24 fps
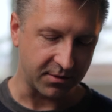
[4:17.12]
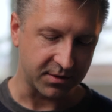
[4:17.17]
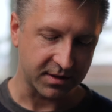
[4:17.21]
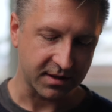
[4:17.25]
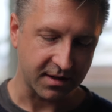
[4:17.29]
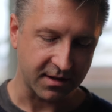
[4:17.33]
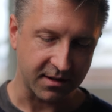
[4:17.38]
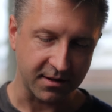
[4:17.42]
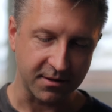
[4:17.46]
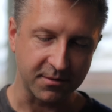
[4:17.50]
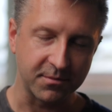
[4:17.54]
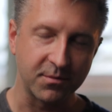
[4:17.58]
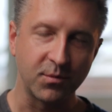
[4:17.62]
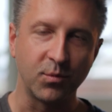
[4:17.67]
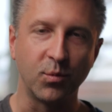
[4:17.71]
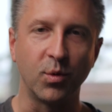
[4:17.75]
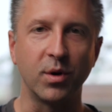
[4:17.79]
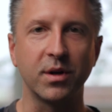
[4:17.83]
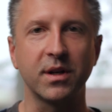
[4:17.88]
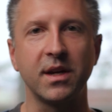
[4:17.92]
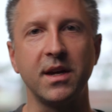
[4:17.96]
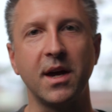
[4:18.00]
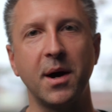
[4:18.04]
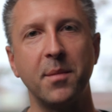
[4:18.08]
I was kind of
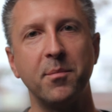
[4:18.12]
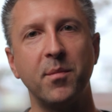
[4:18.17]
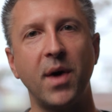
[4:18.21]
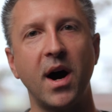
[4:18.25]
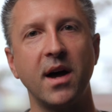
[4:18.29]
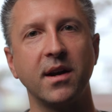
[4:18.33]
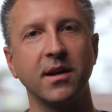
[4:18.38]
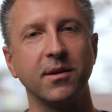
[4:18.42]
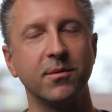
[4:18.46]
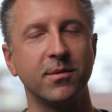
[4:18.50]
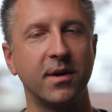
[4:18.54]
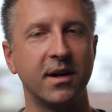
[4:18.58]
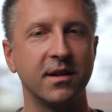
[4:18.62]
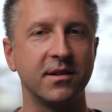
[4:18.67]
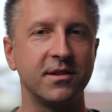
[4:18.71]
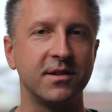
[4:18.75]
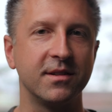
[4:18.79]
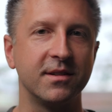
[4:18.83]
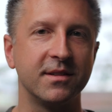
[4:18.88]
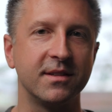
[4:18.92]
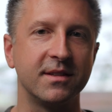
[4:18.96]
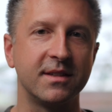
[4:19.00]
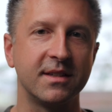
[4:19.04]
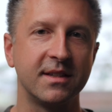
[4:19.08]
working on modding
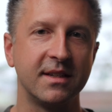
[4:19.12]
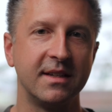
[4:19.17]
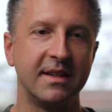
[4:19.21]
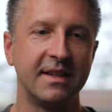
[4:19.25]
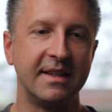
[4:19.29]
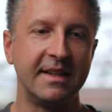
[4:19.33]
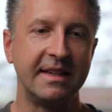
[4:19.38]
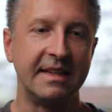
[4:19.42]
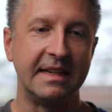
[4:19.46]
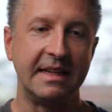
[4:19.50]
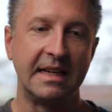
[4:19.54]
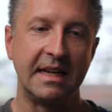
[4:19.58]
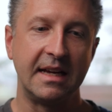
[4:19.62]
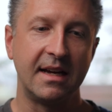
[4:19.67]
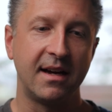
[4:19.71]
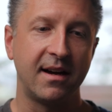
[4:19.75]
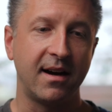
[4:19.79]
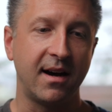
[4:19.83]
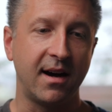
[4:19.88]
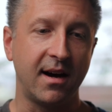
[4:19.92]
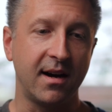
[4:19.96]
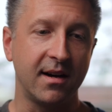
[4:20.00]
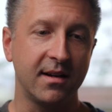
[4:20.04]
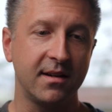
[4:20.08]
watches,
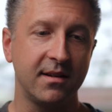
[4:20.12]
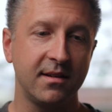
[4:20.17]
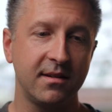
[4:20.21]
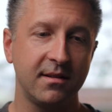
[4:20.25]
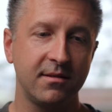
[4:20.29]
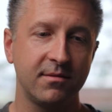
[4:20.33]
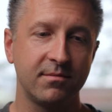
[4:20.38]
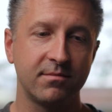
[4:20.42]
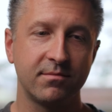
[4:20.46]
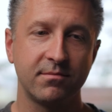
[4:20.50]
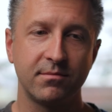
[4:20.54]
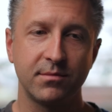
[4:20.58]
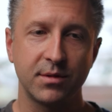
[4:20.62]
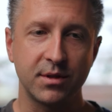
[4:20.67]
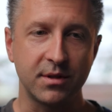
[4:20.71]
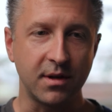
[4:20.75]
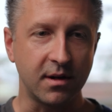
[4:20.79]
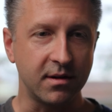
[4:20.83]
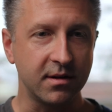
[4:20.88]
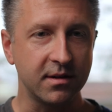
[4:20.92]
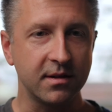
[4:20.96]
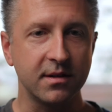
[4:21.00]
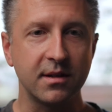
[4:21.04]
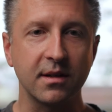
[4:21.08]
I
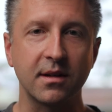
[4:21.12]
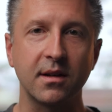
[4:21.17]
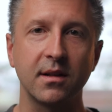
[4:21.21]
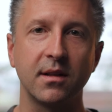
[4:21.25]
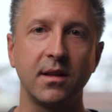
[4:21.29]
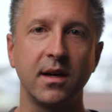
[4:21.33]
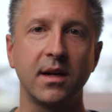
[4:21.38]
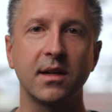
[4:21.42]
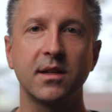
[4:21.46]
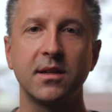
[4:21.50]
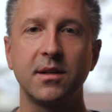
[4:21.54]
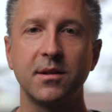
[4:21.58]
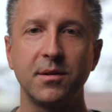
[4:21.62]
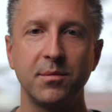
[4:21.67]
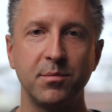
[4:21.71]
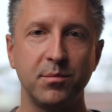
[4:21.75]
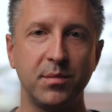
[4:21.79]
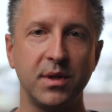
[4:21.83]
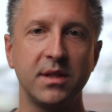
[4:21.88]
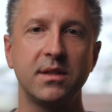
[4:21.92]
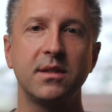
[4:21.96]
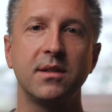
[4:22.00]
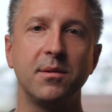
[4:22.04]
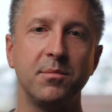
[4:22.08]
started to collect
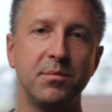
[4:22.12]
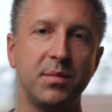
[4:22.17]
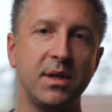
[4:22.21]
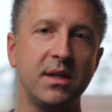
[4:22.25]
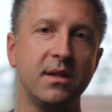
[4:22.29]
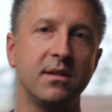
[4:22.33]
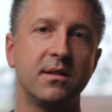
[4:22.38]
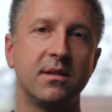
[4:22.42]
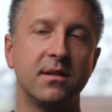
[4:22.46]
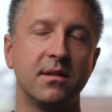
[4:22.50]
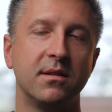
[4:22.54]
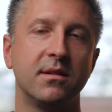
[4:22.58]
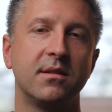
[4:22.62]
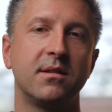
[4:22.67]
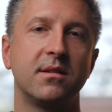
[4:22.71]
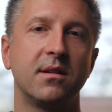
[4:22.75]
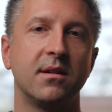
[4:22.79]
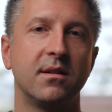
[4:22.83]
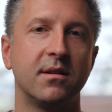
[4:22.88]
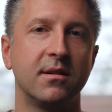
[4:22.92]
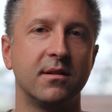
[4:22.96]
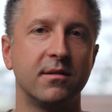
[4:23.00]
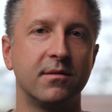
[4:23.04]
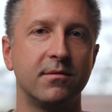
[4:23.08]
bits and pieces
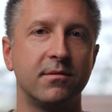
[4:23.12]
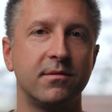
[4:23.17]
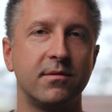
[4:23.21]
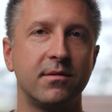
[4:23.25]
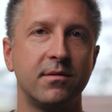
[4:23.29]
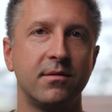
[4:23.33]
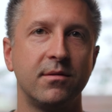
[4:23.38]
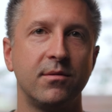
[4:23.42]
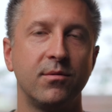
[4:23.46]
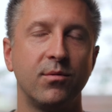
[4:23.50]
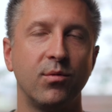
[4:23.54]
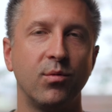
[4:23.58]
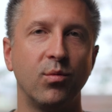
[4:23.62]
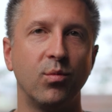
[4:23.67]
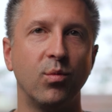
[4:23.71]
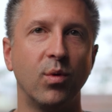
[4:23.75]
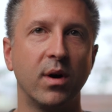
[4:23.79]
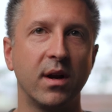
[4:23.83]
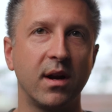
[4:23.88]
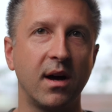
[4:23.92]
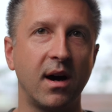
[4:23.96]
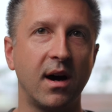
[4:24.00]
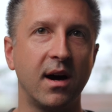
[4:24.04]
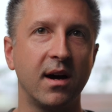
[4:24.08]
of
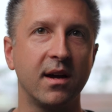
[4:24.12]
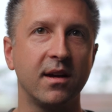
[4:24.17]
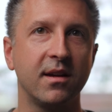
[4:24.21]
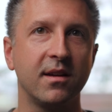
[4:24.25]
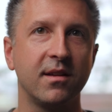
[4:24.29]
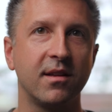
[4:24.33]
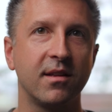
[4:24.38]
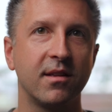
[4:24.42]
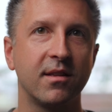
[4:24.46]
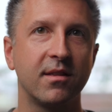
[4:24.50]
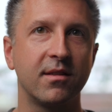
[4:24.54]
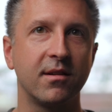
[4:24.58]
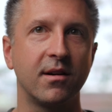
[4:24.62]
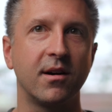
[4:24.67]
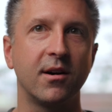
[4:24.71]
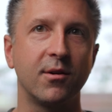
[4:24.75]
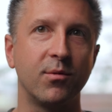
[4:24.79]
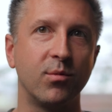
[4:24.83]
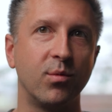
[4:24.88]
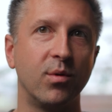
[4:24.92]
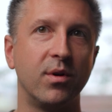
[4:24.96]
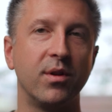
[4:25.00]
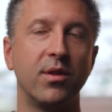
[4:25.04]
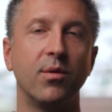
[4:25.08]
what I
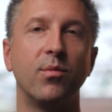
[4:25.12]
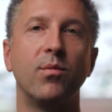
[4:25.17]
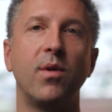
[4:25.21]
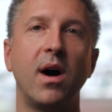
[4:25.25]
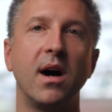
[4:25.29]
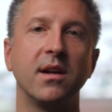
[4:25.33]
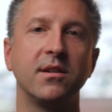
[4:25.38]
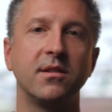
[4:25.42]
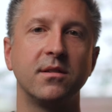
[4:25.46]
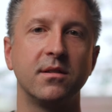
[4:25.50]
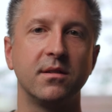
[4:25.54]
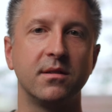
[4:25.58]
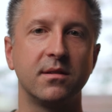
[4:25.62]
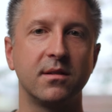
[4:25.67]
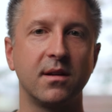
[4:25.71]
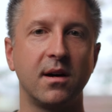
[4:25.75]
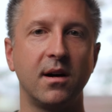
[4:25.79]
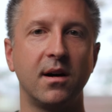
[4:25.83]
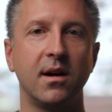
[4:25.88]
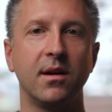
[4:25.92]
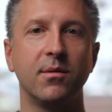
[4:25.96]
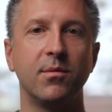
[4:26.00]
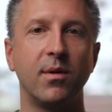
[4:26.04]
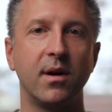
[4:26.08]
thought were the watches
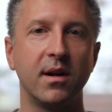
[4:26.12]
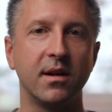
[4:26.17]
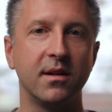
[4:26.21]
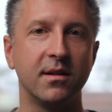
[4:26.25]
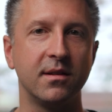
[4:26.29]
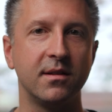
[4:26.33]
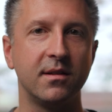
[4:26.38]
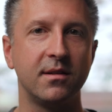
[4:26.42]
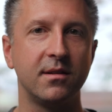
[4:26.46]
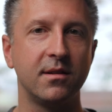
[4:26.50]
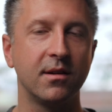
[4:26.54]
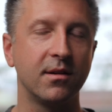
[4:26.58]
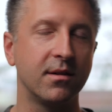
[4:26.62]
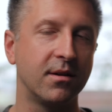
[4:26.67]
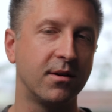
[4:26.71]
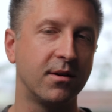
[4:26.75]
I wanted to